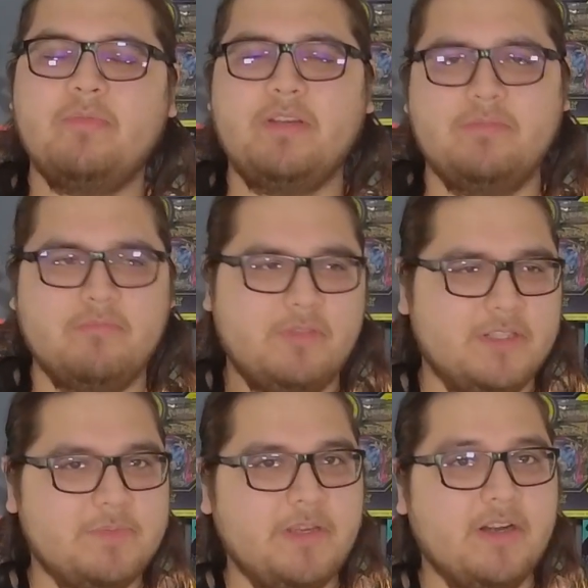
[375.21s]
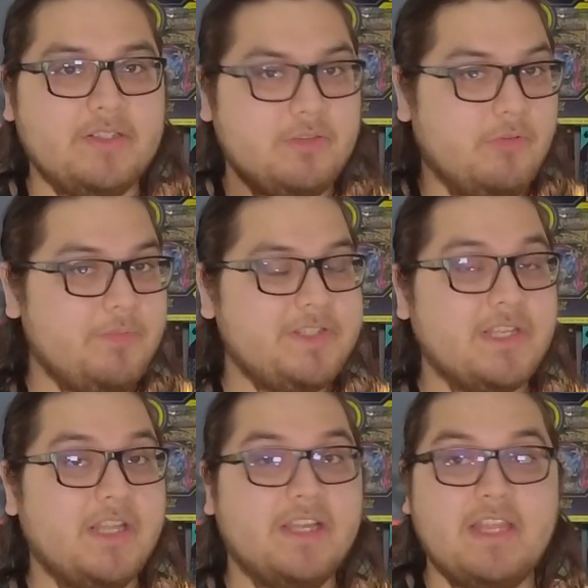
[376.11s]
We, let's be honest, you wouldn't be
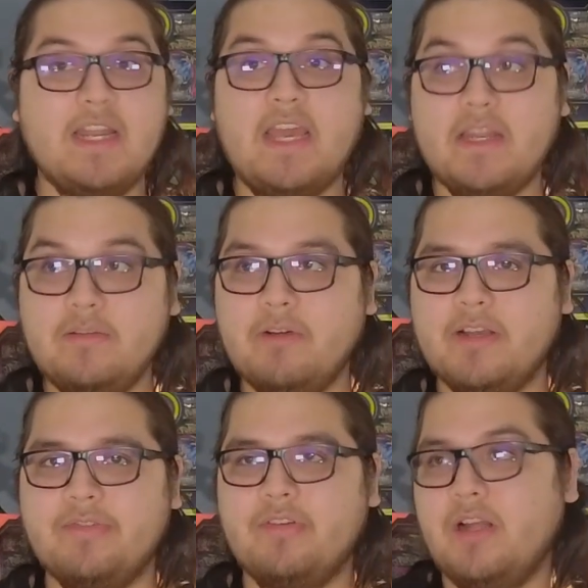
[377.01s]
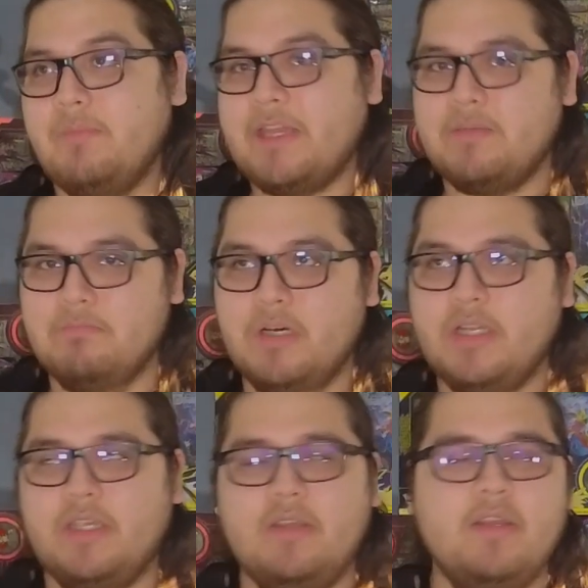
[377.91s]
selling at that anyway because you're not making
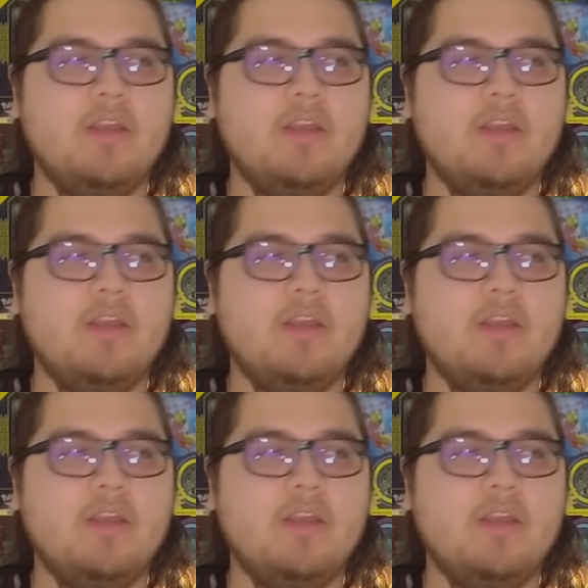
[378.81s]
money.